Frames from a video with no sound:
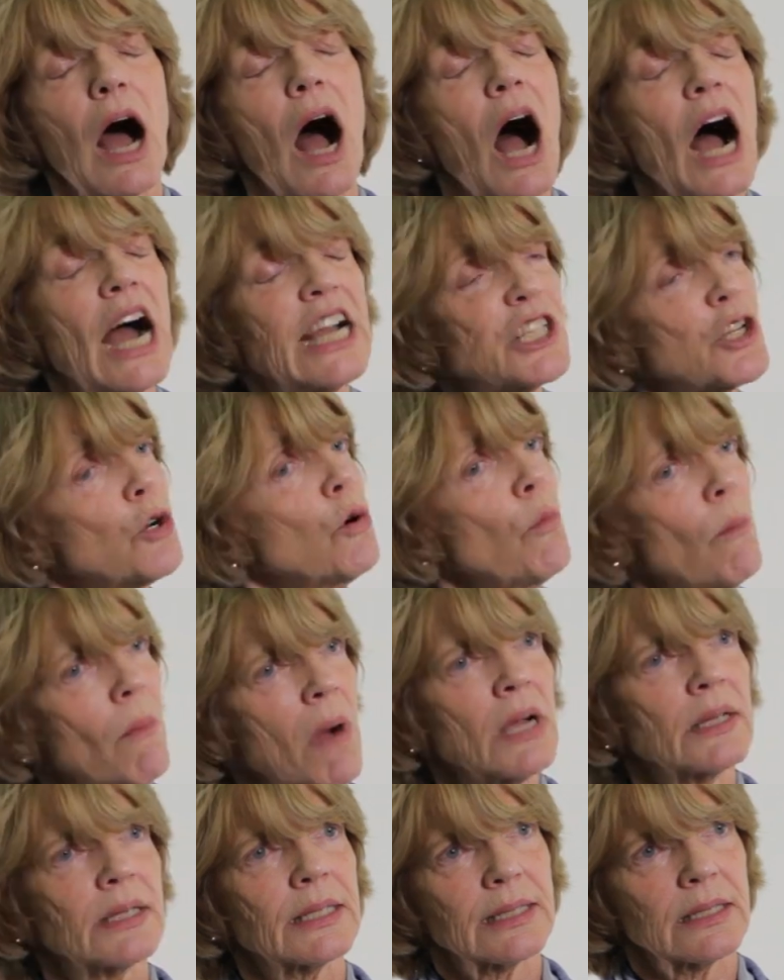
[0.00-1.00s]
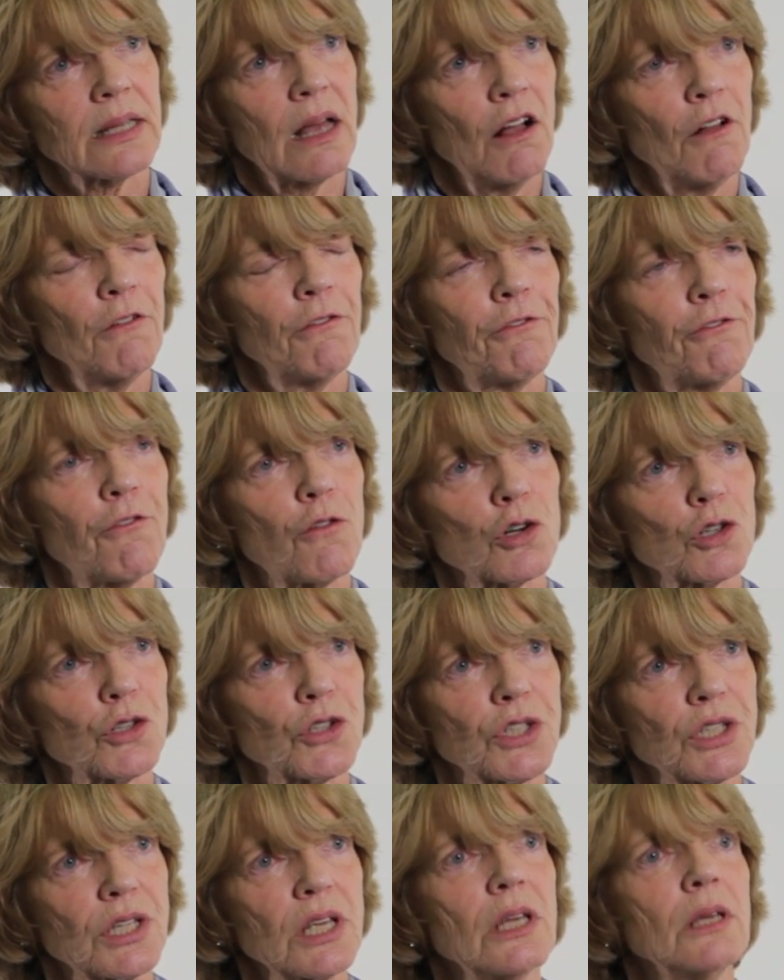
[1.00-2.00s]
I don't myself
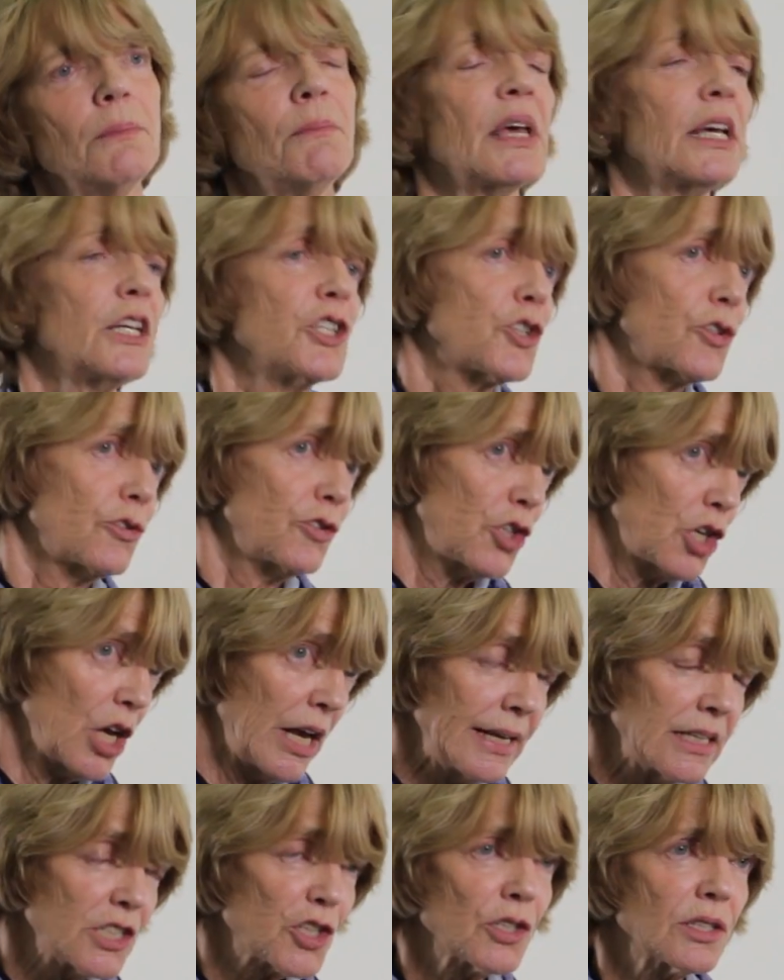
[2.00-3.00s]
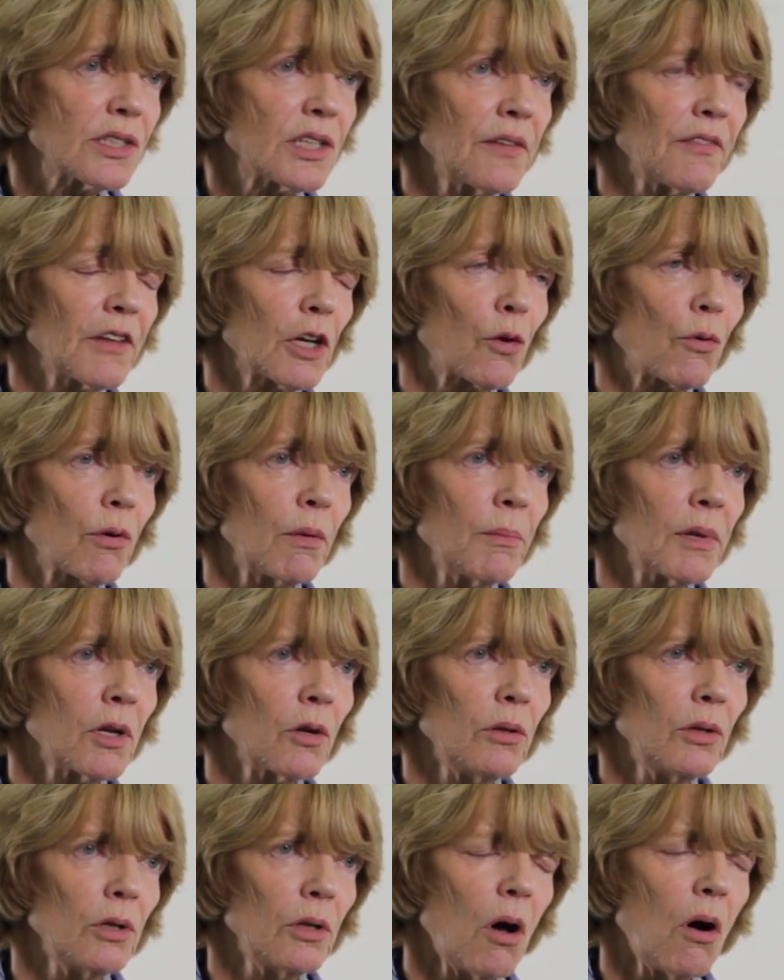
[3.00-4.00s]
foresee major changes in the
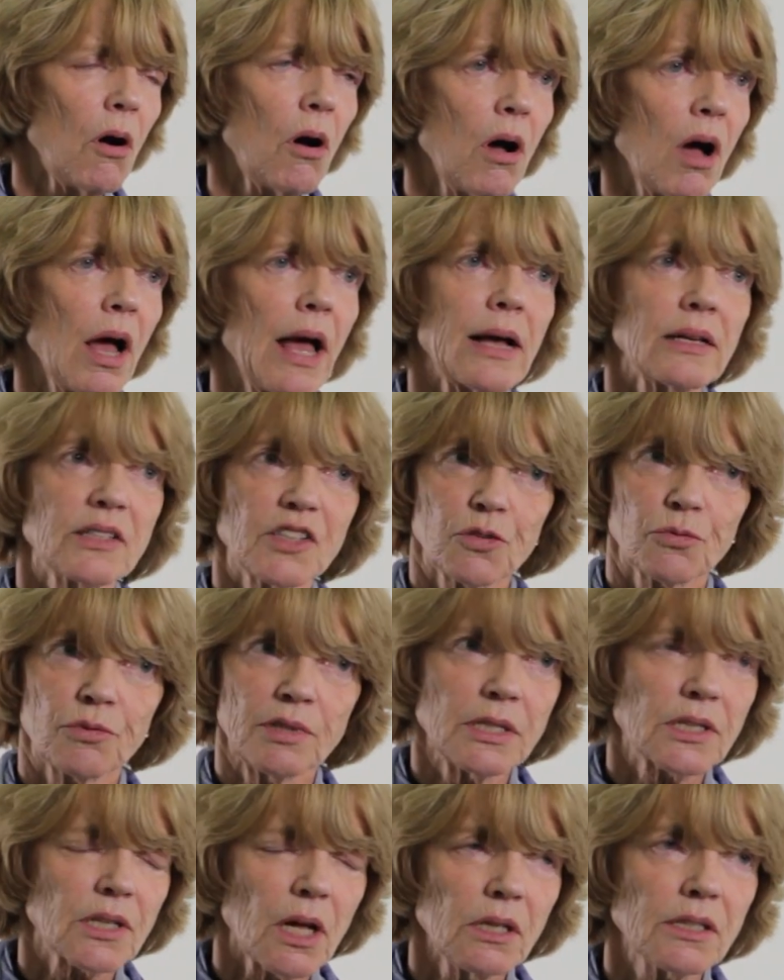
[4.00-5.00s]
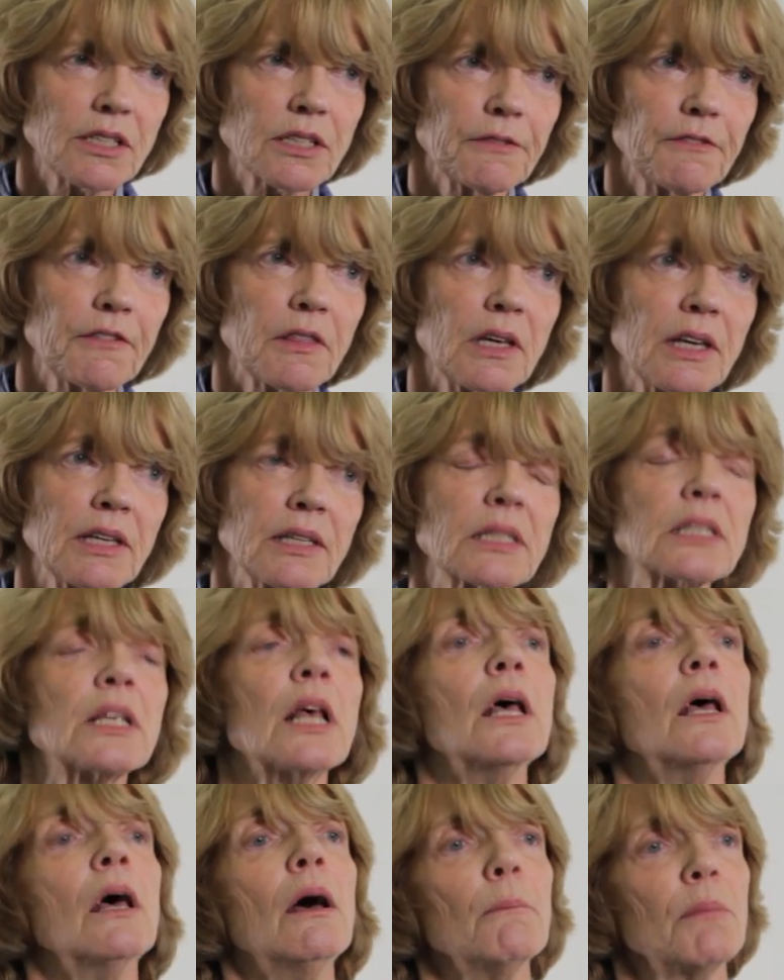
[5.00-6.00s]
criminal law as a result of this,
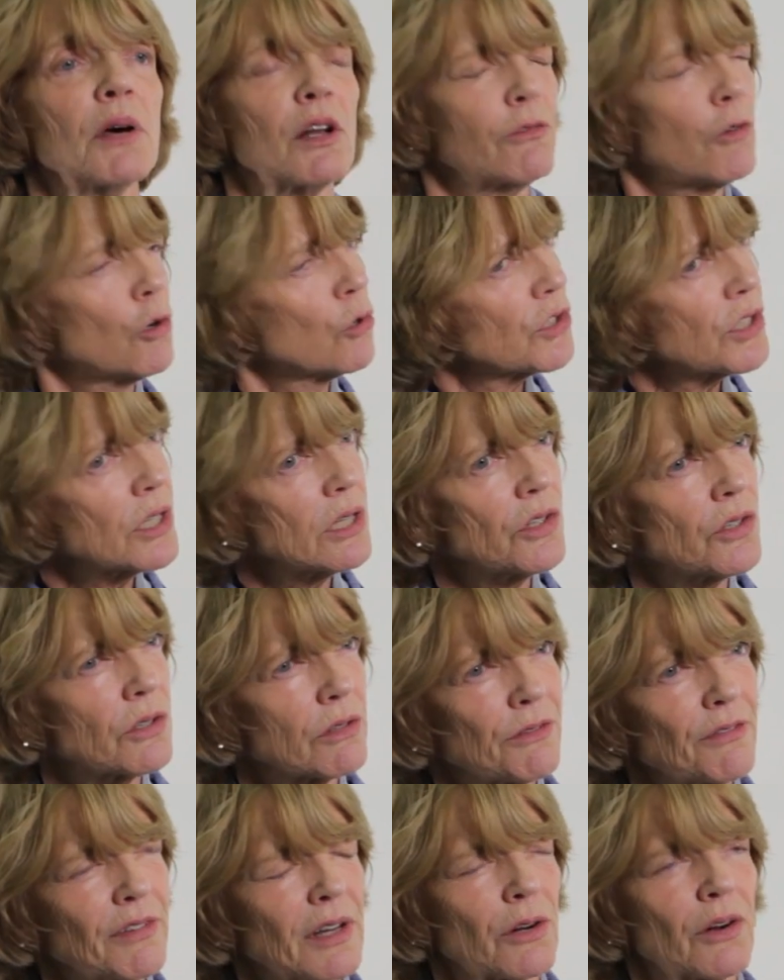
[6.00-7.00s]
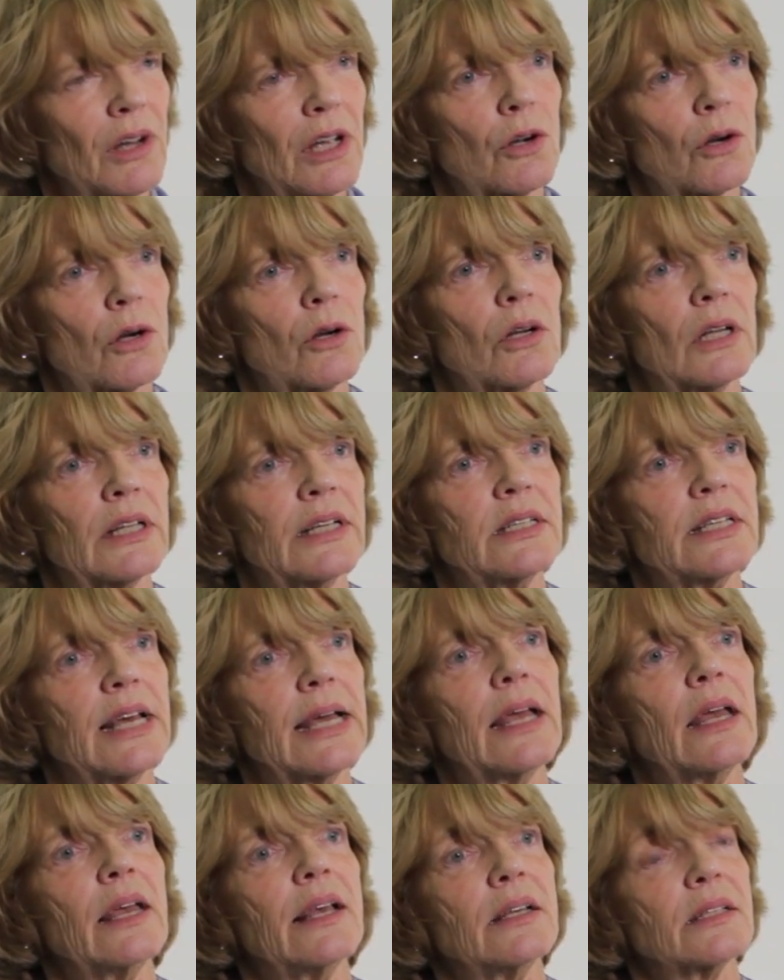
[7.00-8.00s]
but of course, these are very early
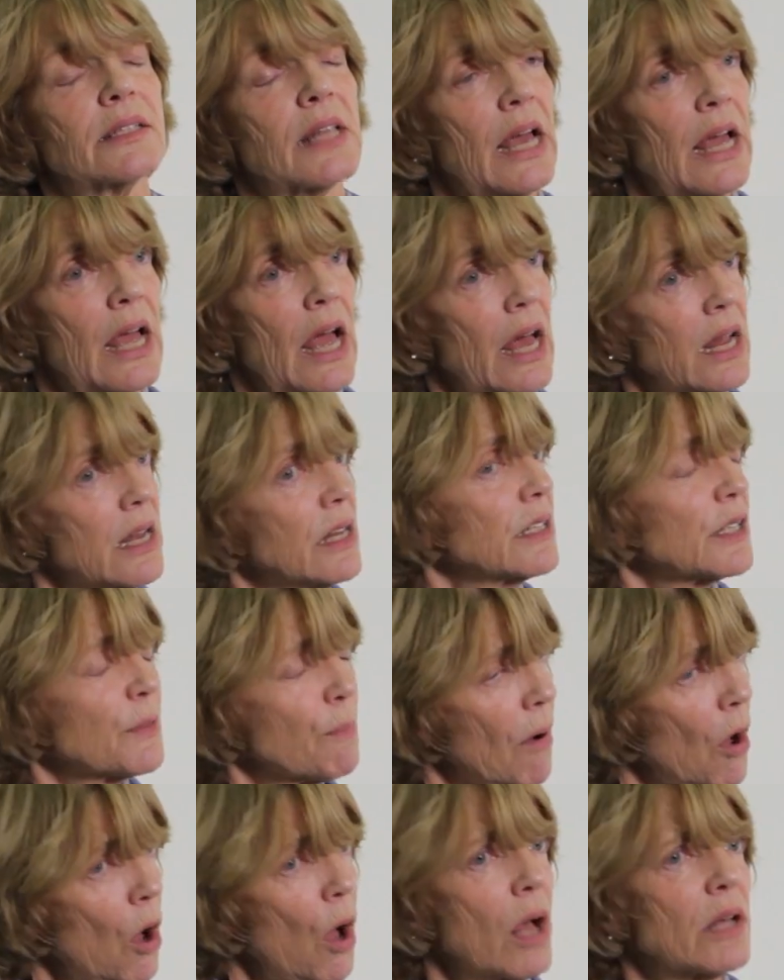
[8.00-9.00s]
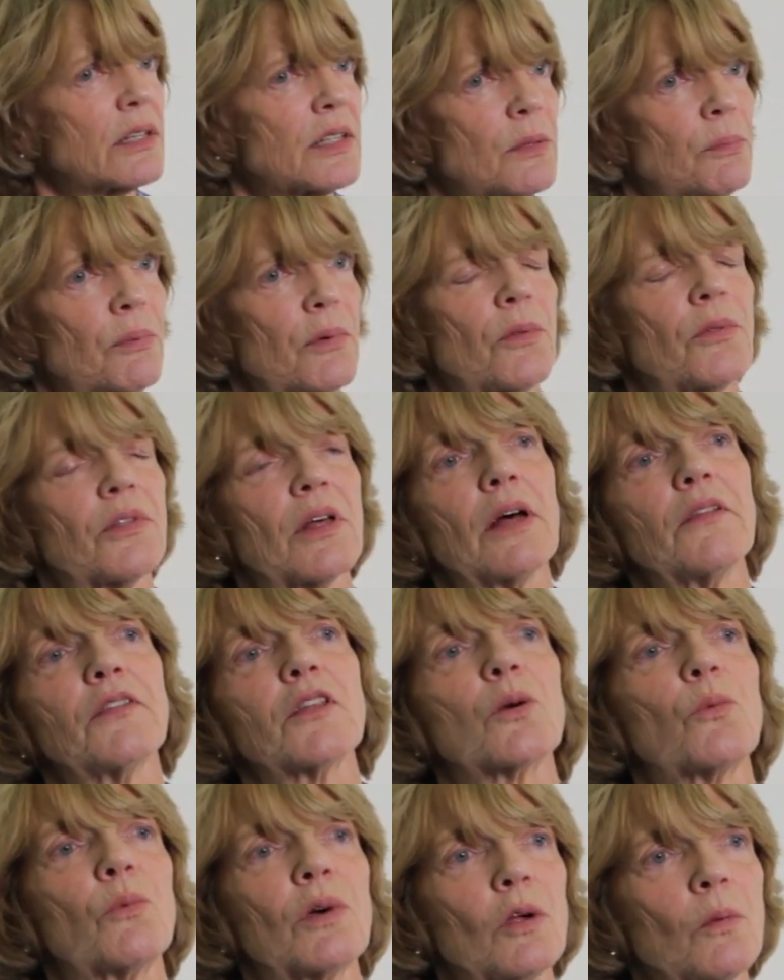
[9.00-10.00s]
days, and it's possible that
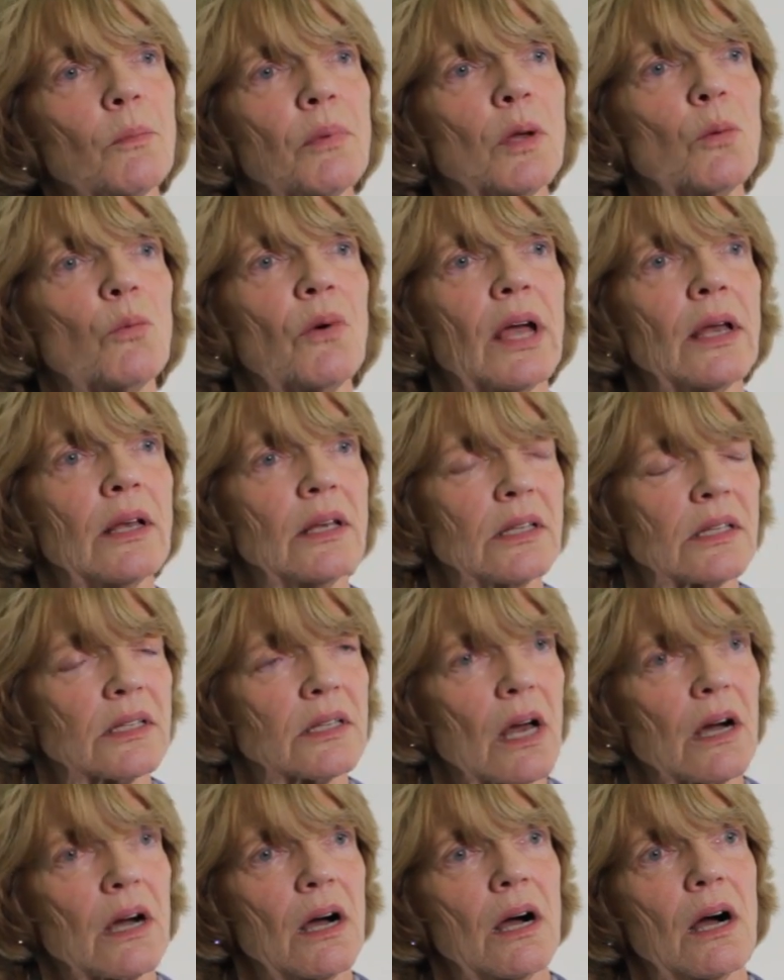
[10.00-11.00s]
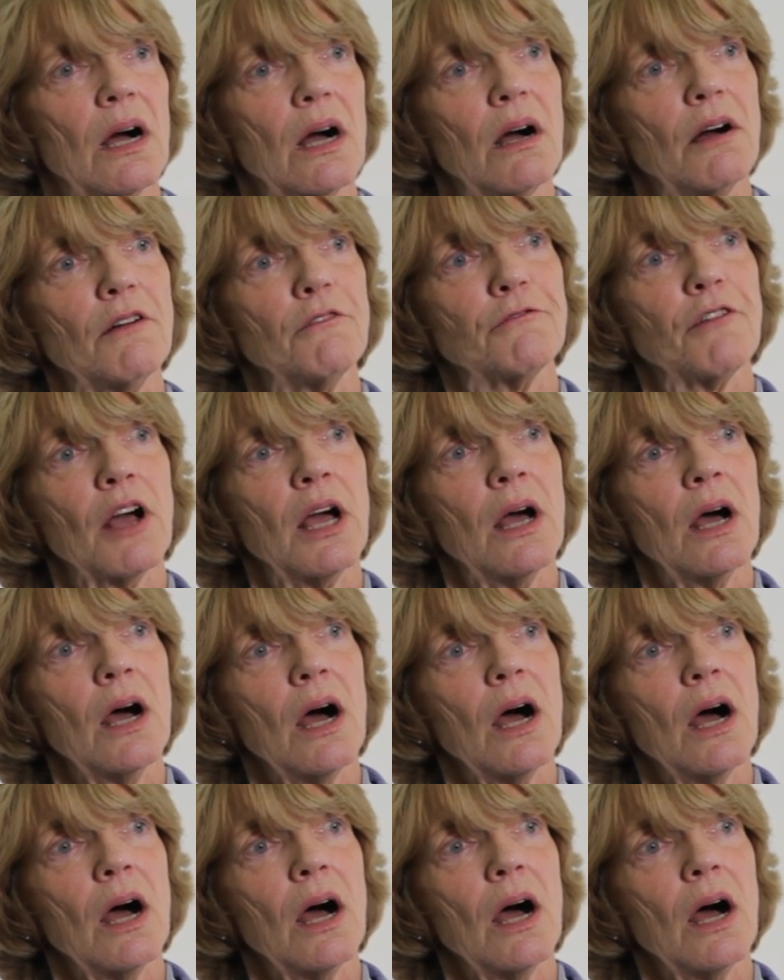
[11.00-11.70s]
there will be ways of,